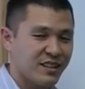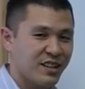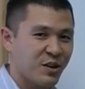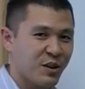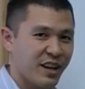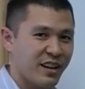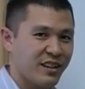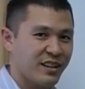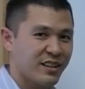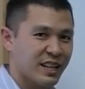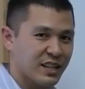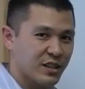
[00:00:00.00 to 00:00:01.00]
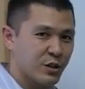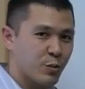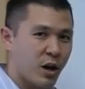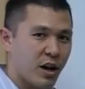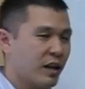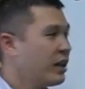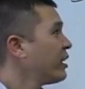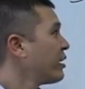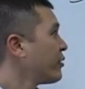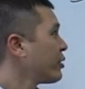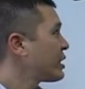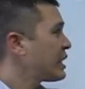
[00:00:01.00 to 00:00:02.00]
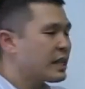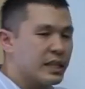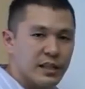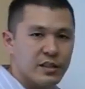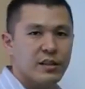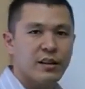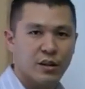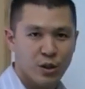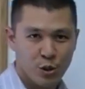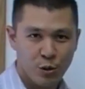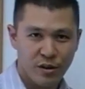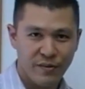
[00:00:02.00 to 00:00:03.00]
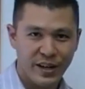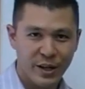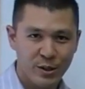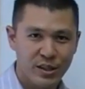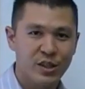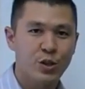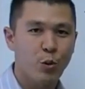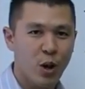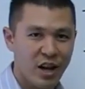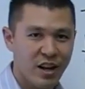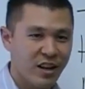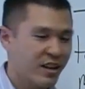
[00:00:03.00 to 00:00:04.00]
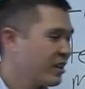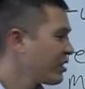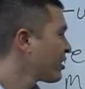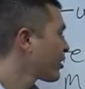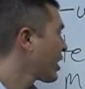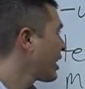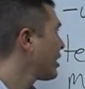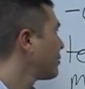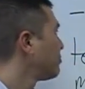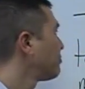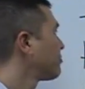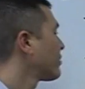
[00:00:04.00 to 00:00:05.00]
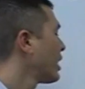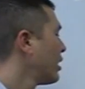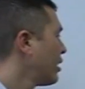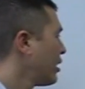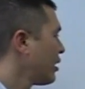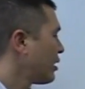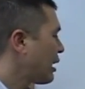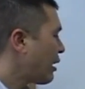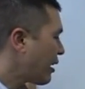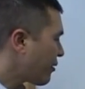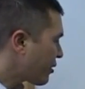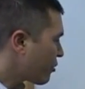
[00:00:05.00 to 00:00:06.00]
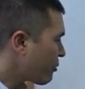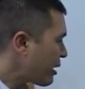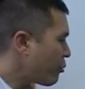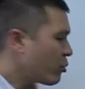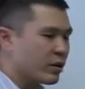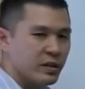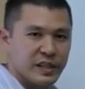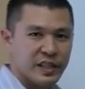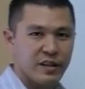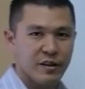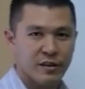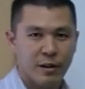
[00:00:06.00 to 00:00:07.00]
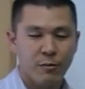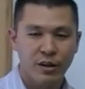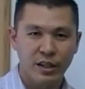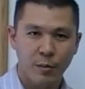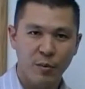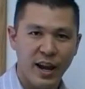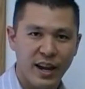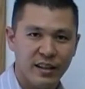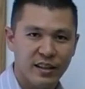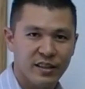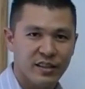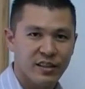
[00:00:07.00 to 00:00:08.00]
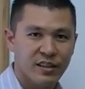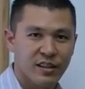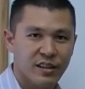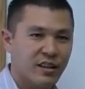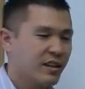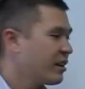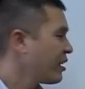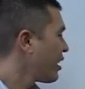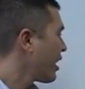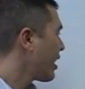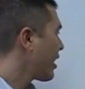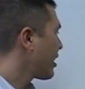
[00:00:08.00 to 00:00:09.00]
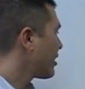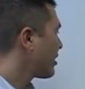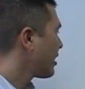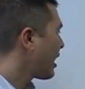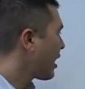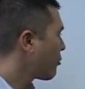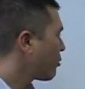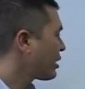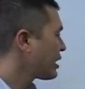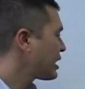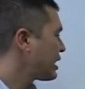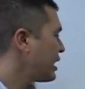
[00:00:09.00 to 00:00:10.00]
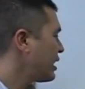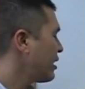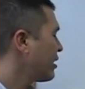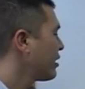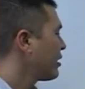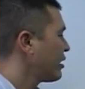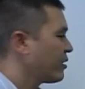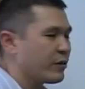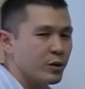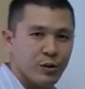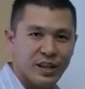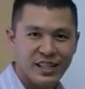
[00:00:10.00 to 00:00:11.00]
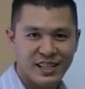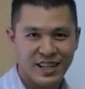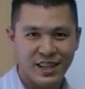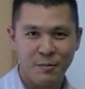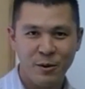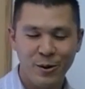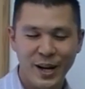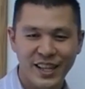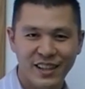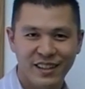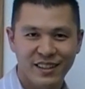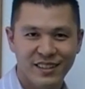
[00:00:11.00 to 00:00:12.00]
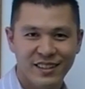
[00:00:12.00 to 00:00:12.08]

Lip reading: Okay? That's a schwa. If you see this, you know the vowel's a schwa. Okay? Now I have 3 words here that we're going to practice. And I want to see if you can say them correctly.